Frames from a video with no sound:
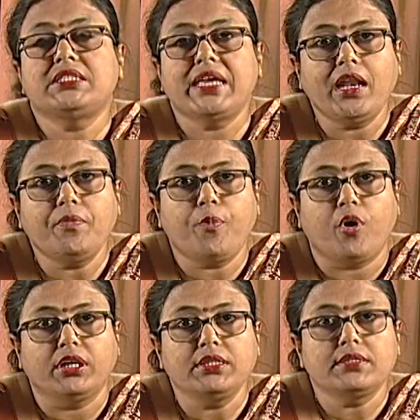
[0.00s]
10
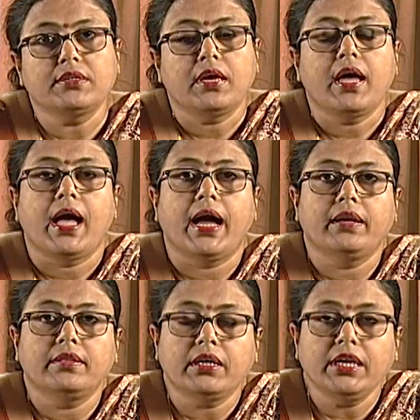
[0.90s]
points,
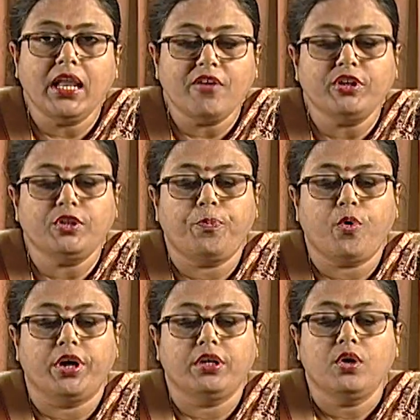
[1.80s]
and the 11th
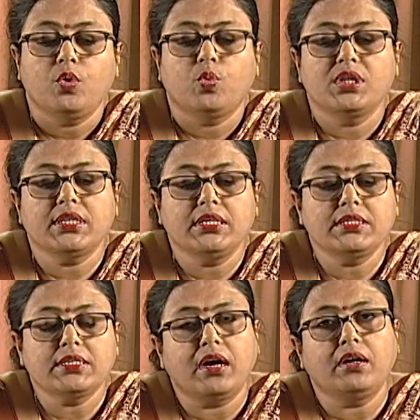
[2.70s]
point was
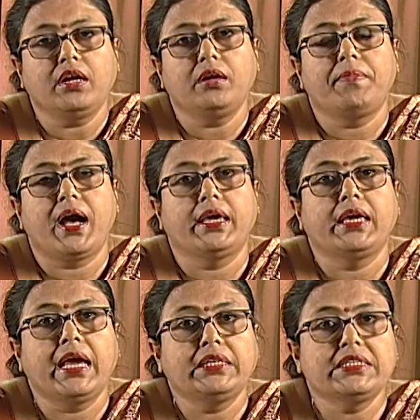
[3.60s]
inserted by
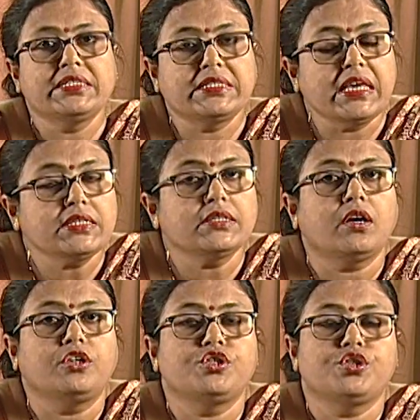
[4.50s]
86th
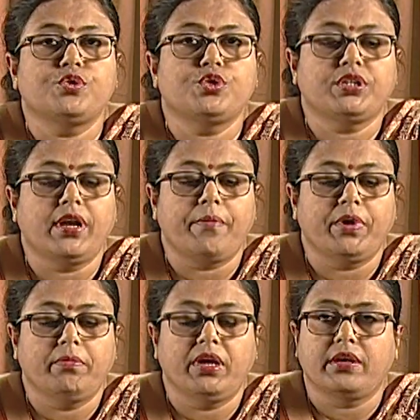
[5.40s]
Constitutional
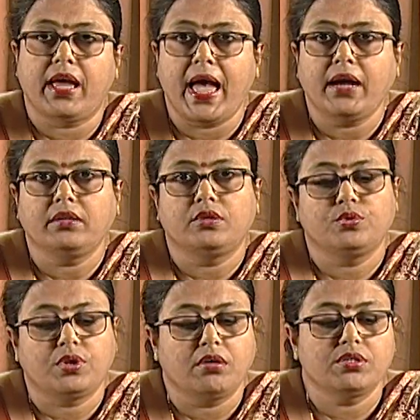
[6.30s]
Amendment Act
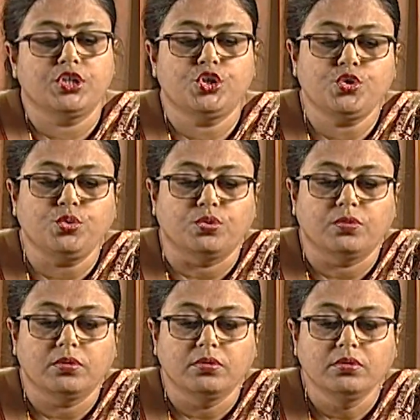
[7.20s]
2002.
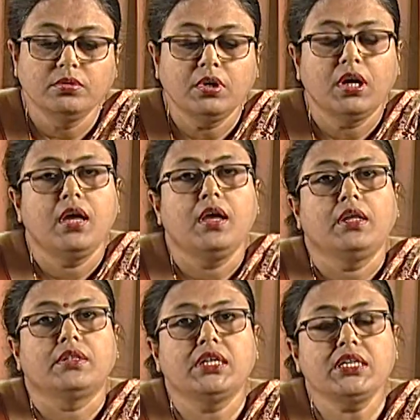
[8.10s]

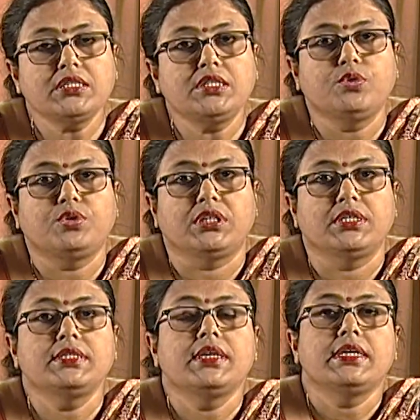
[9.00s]
These
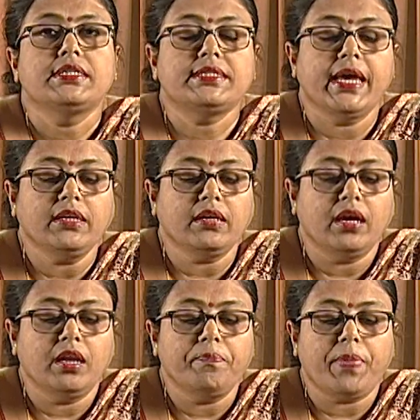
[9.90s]
duties set
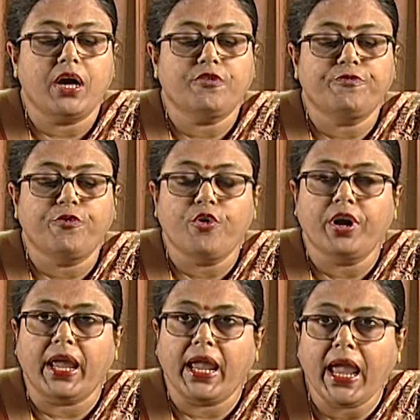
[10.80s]
in Part
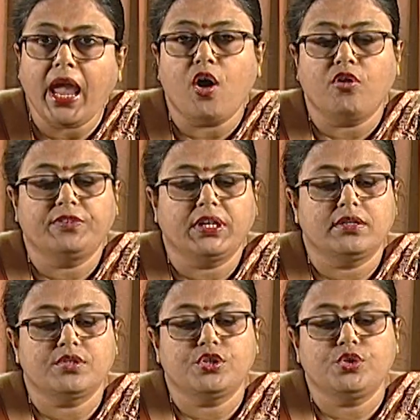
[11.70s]
4A of the
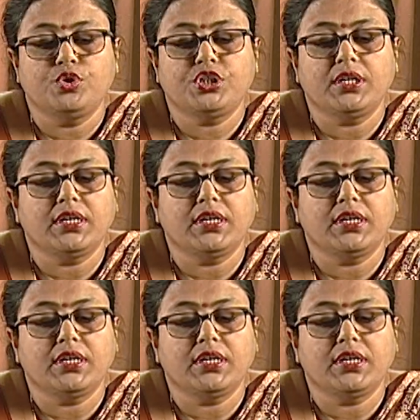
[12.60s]
Constitution